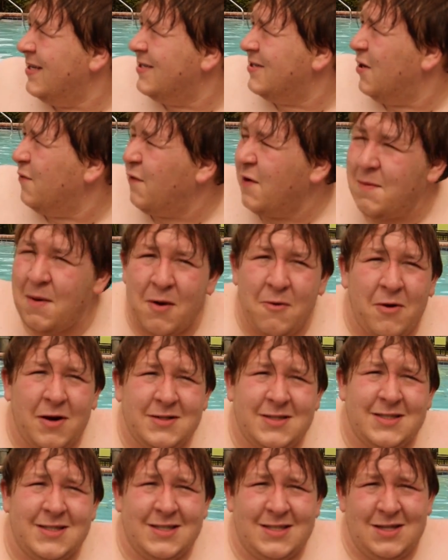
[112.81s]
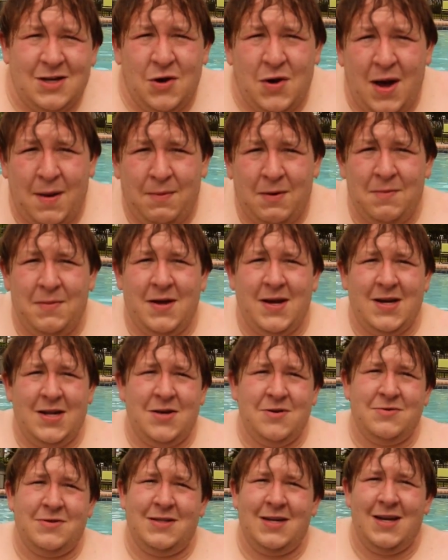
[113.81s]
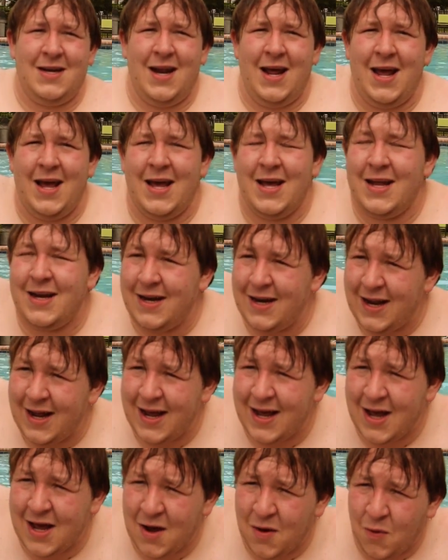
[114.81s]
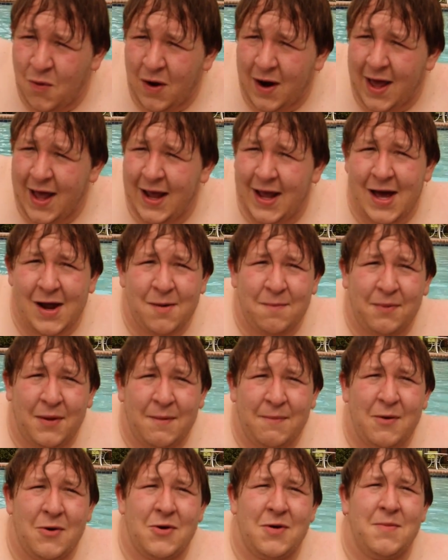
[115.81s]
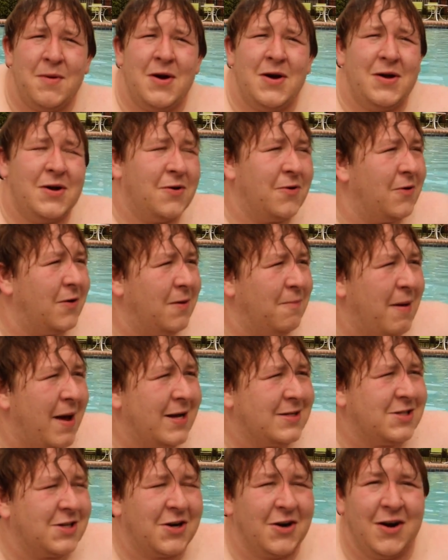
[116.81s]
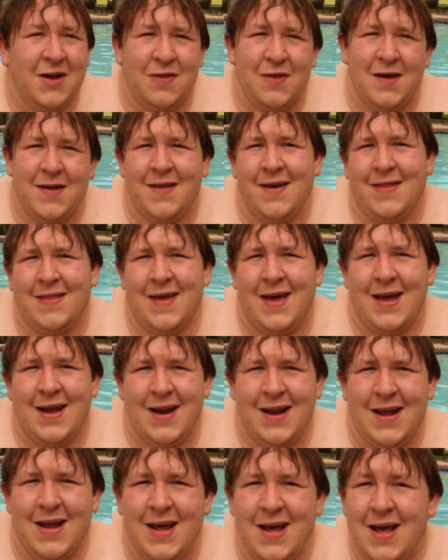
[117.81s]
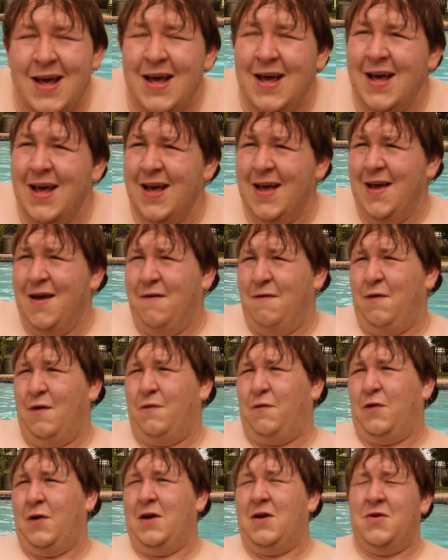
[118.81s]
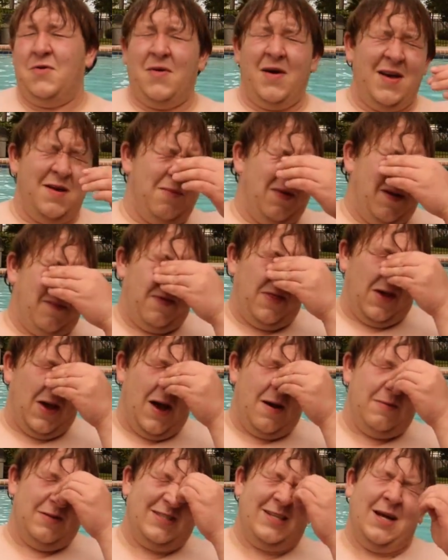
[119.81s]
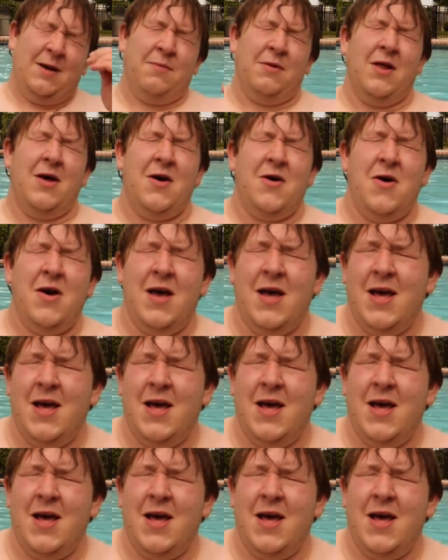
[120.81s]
So if anybody watches this and you happen to be in Houston and want to hang out and play Pokemon or Magic or anything like that, feel free to uh, hit me up in the comments down below.